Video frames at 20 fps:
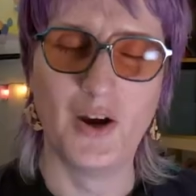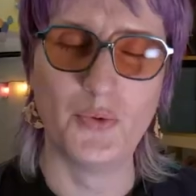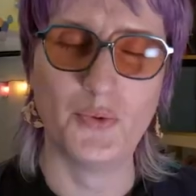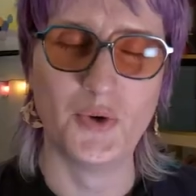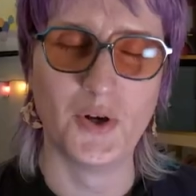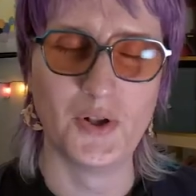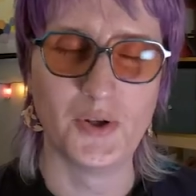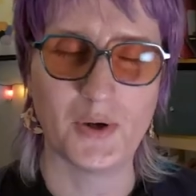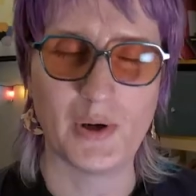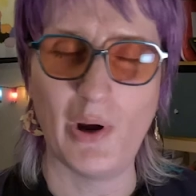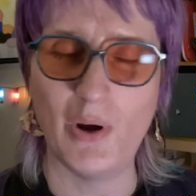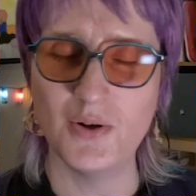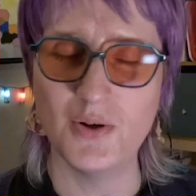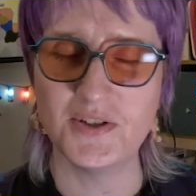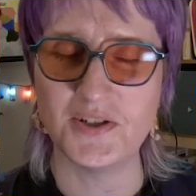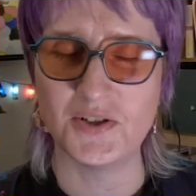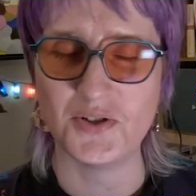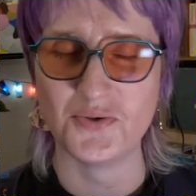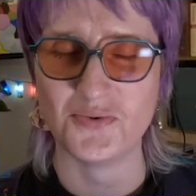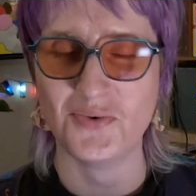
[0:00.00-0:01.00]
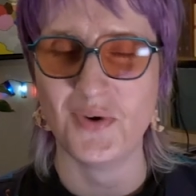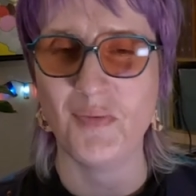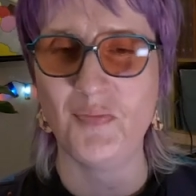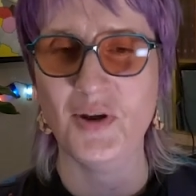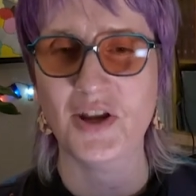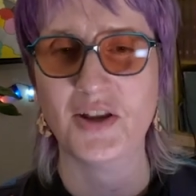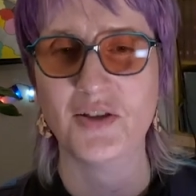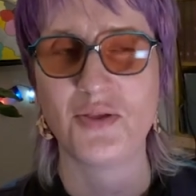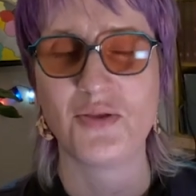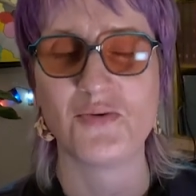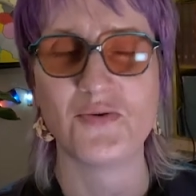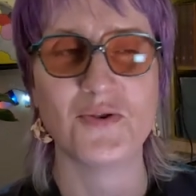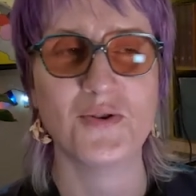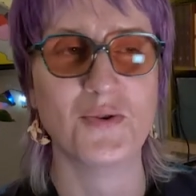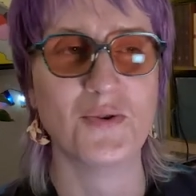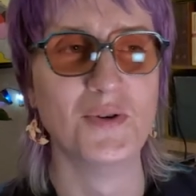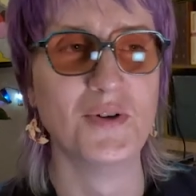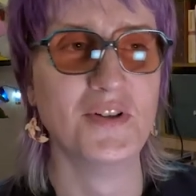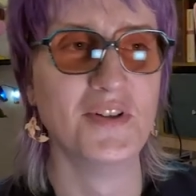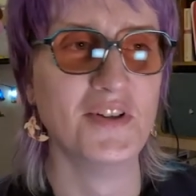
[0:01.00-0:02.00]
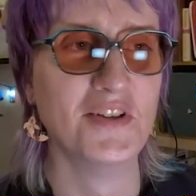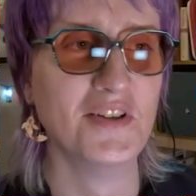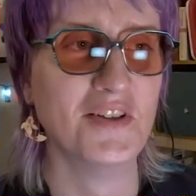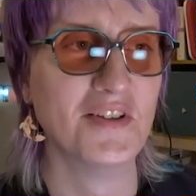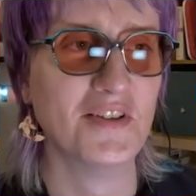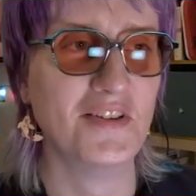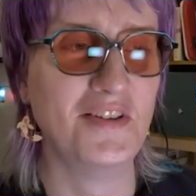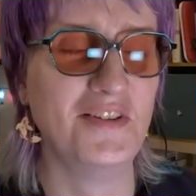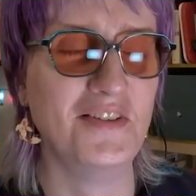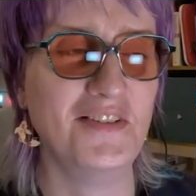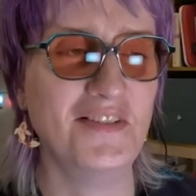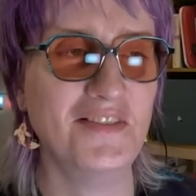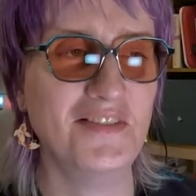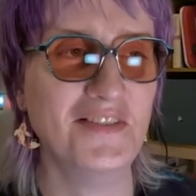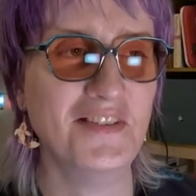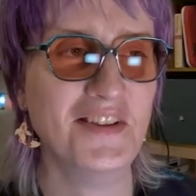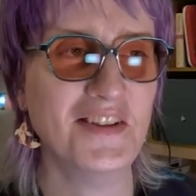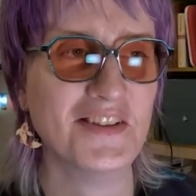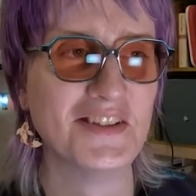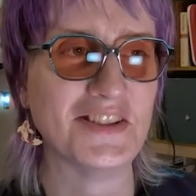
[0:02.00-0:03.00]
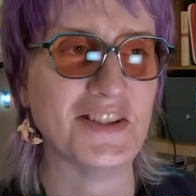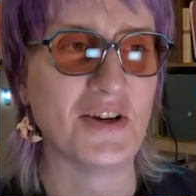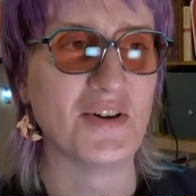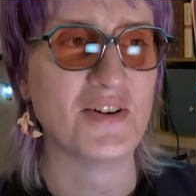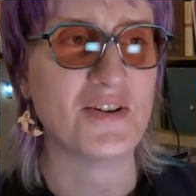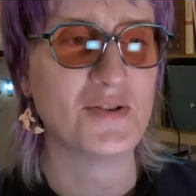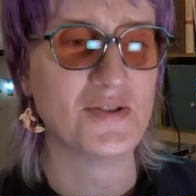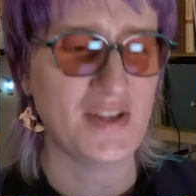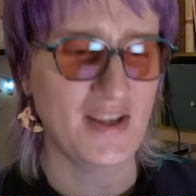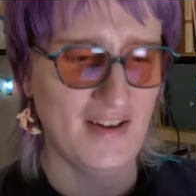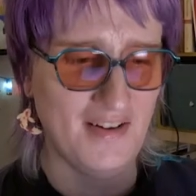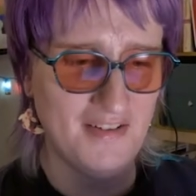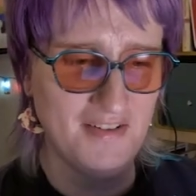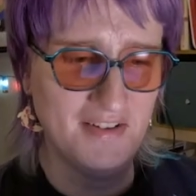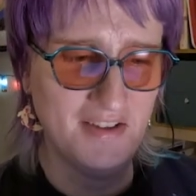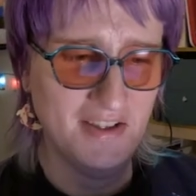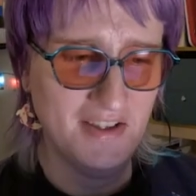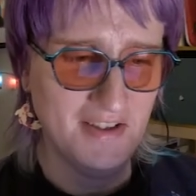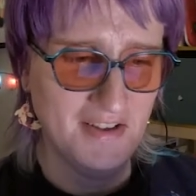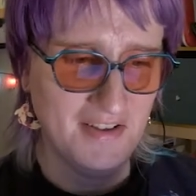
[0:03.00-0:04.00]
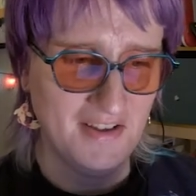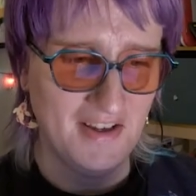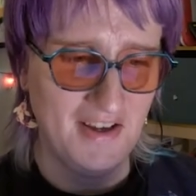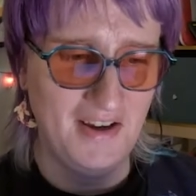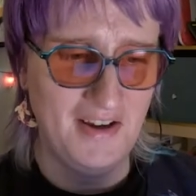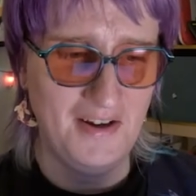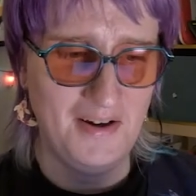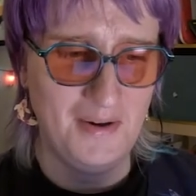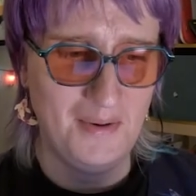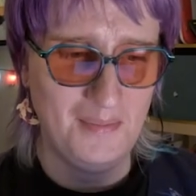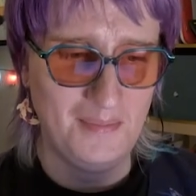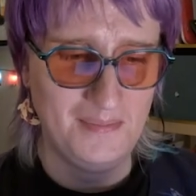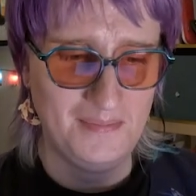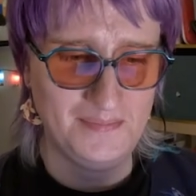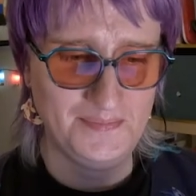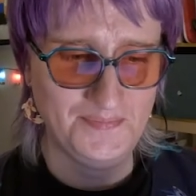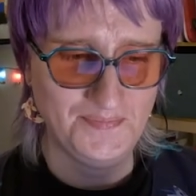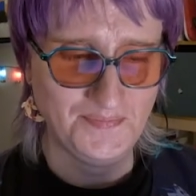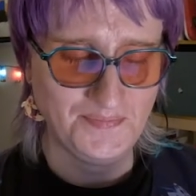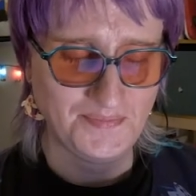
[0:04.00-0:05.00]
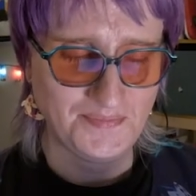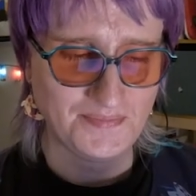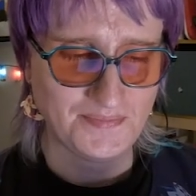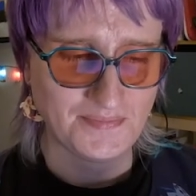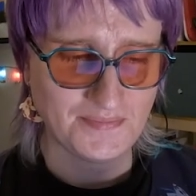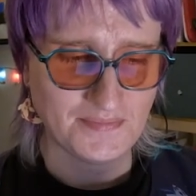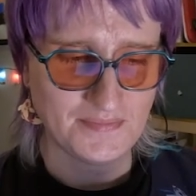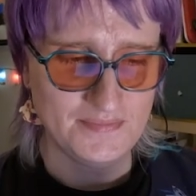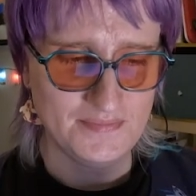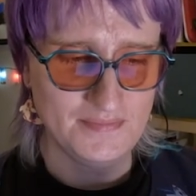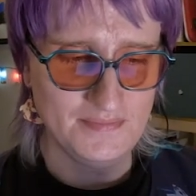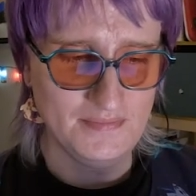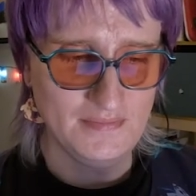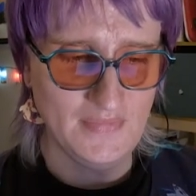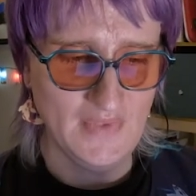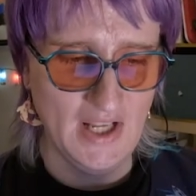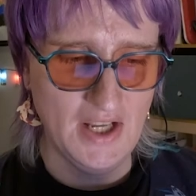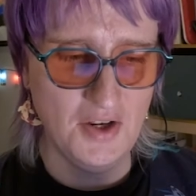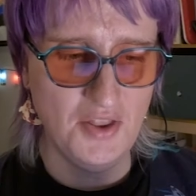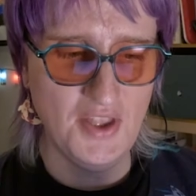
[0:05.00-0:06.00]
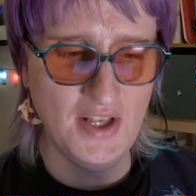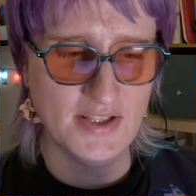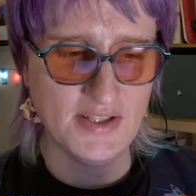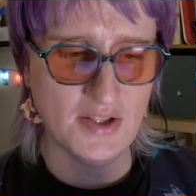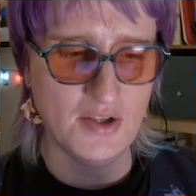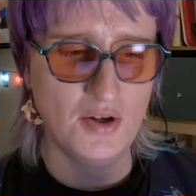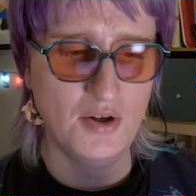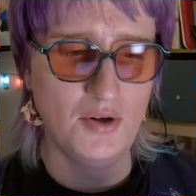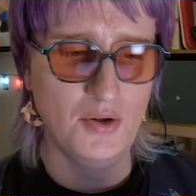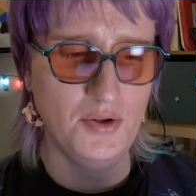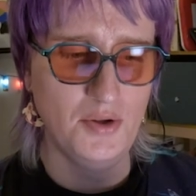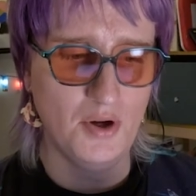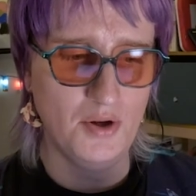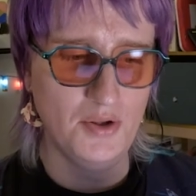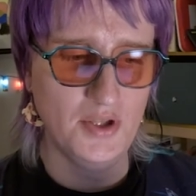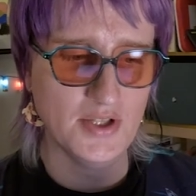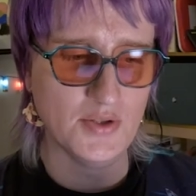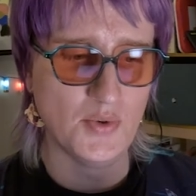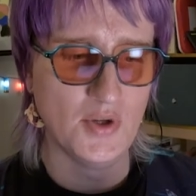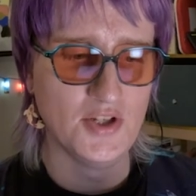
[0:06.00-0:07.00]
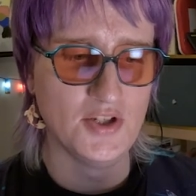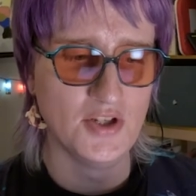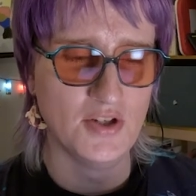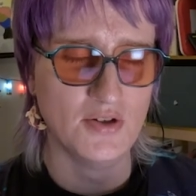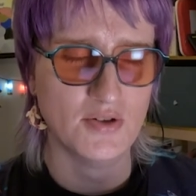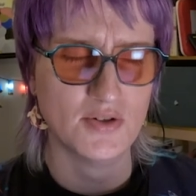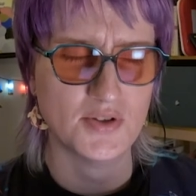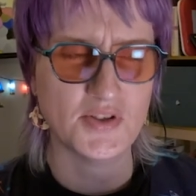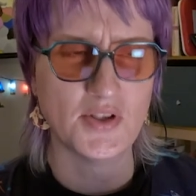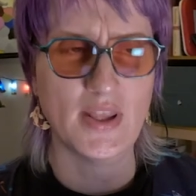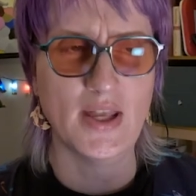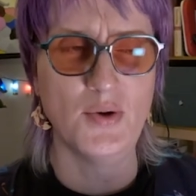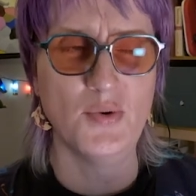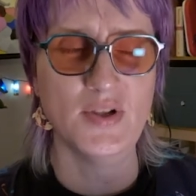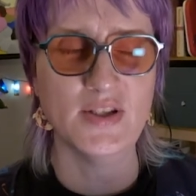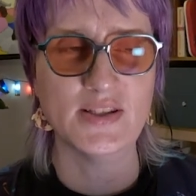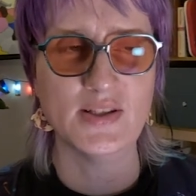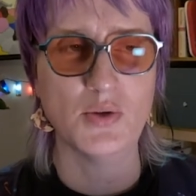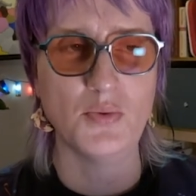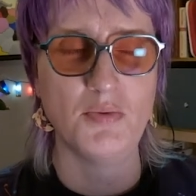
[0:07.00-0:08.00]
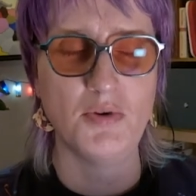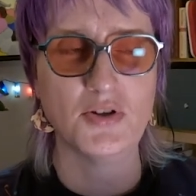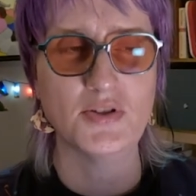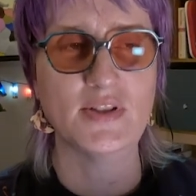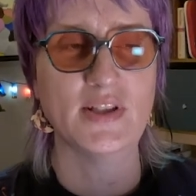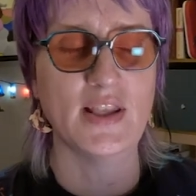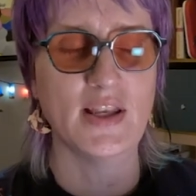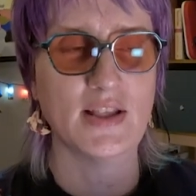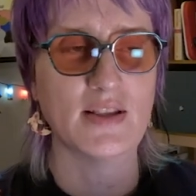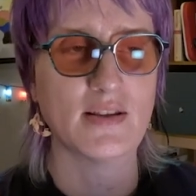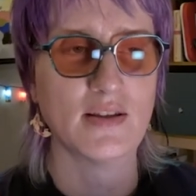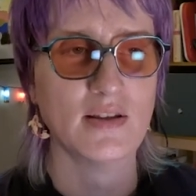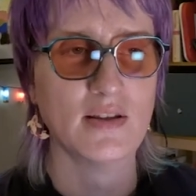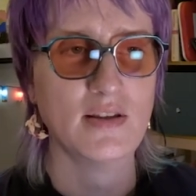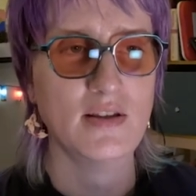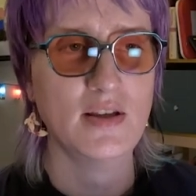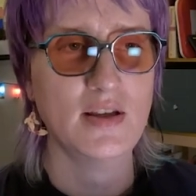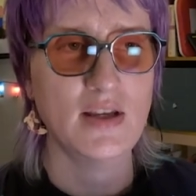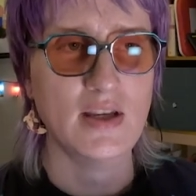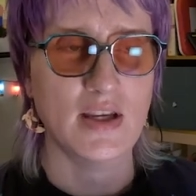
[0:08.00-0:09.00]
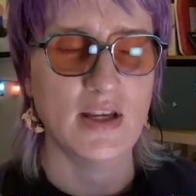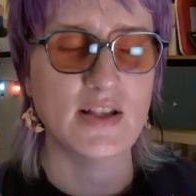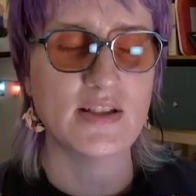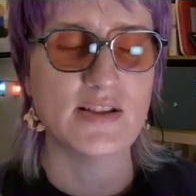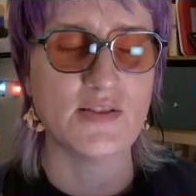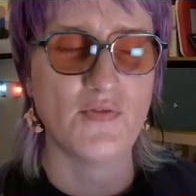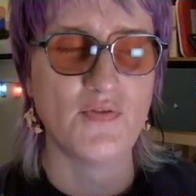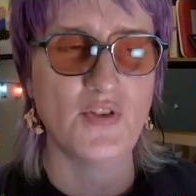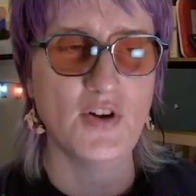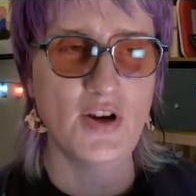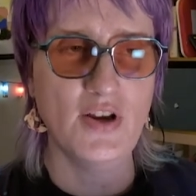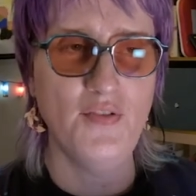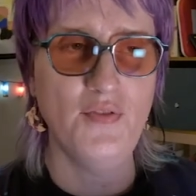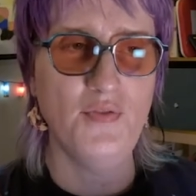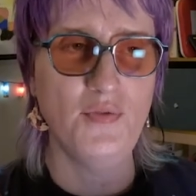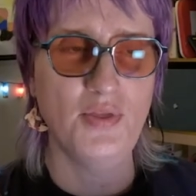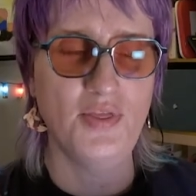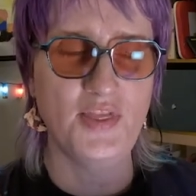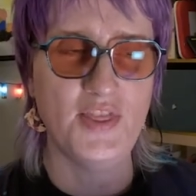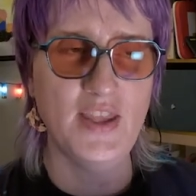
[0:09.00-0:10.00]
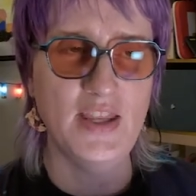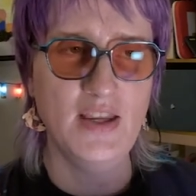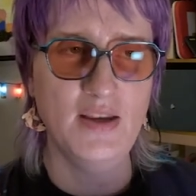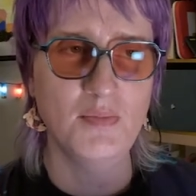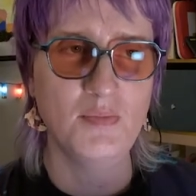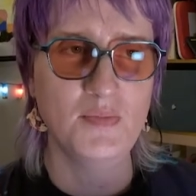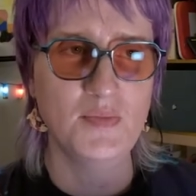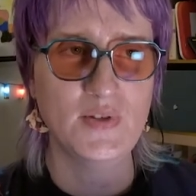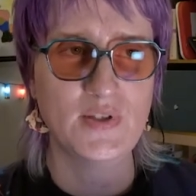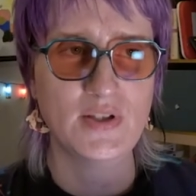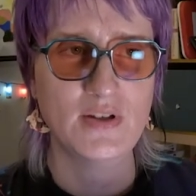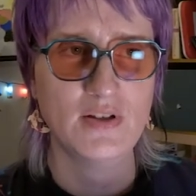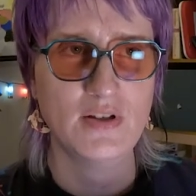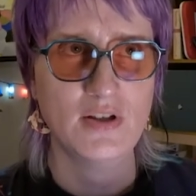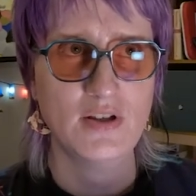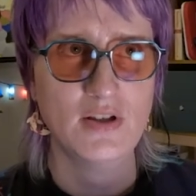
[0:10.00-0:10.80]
a roller coaster ripping through their hotel. Um, and I think it's the old, oldest one too. So that one's the most, like, it's very themed,